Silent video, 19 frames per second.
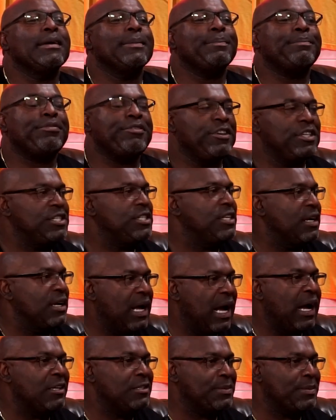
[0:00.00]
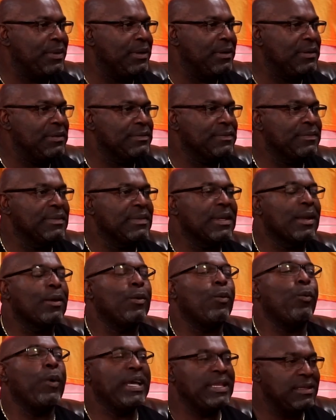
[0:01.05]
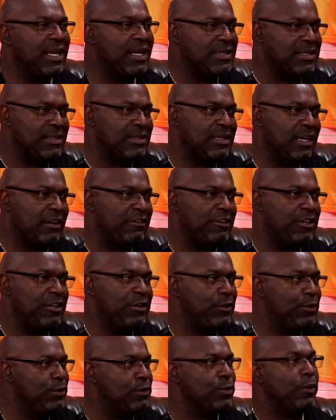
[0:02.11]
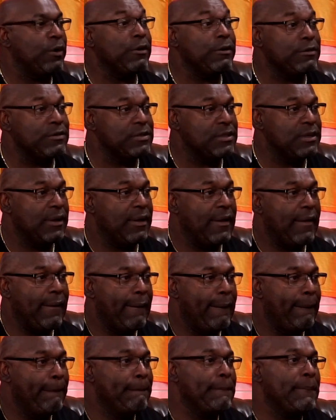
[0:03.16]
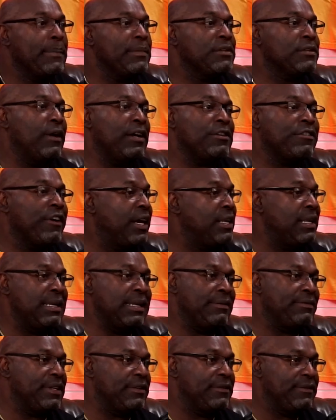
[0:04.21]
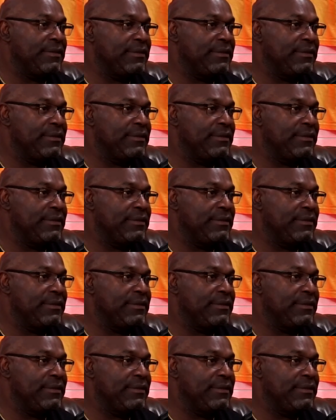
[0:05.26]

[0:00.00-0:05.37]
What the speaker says: preach the gospel when necessary, use words. So I try to live it.